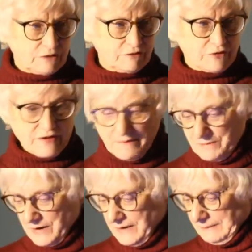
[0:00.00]
for them
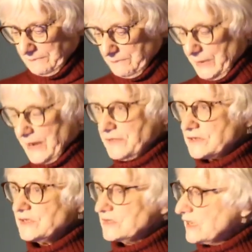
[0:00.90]
by their
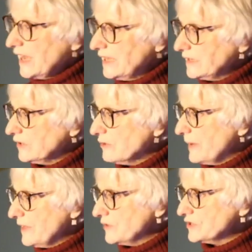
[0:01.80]
society or
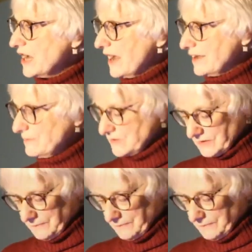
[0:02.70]
by their times.